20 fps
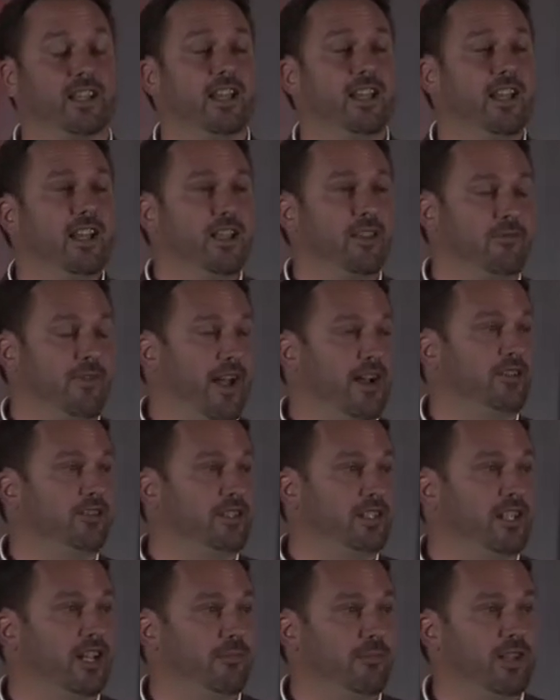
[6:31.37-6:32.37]
The
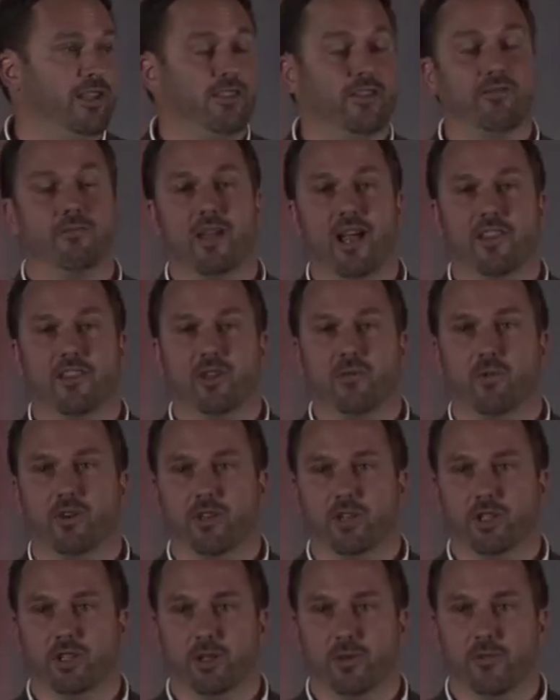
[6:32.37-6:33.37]
faculty come in, they're mad they weren't
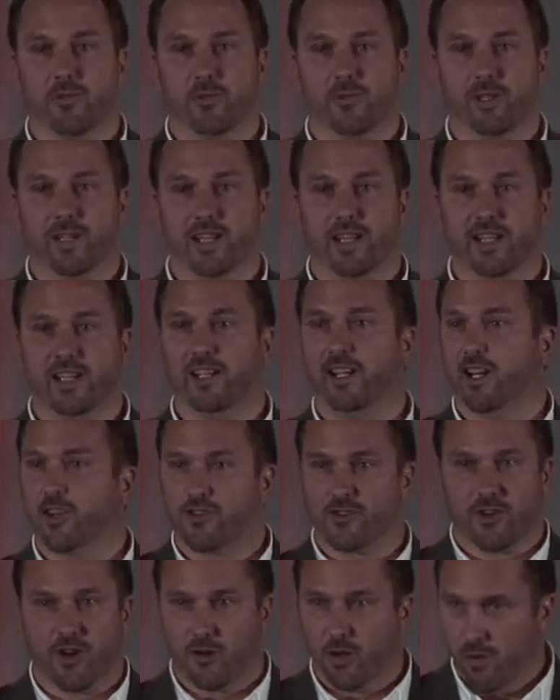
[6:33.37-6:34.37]
included from the beginning, you gotta
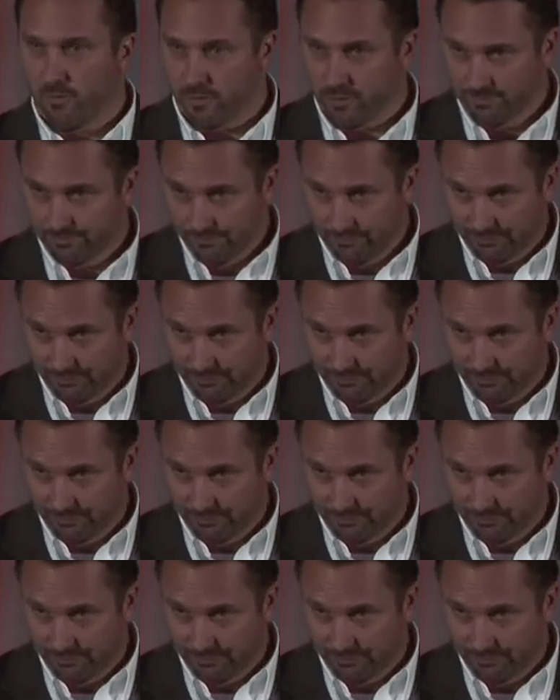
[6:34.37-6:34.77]
start over,